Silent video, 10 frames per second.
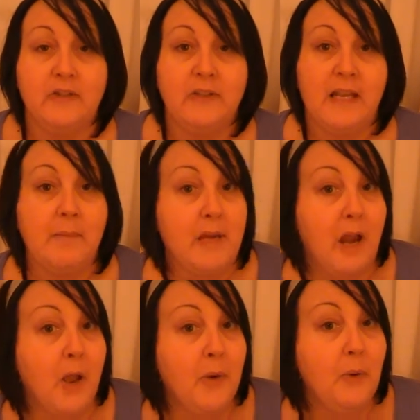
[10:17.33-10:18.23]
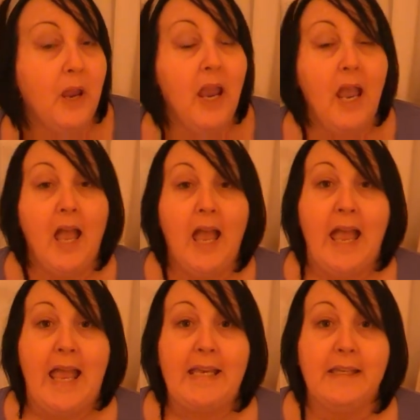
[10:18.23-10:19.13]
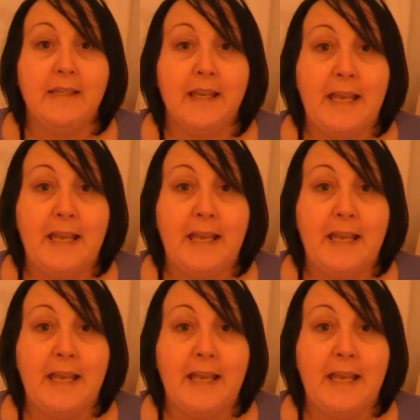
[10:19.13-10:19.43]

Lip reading: just let me know. And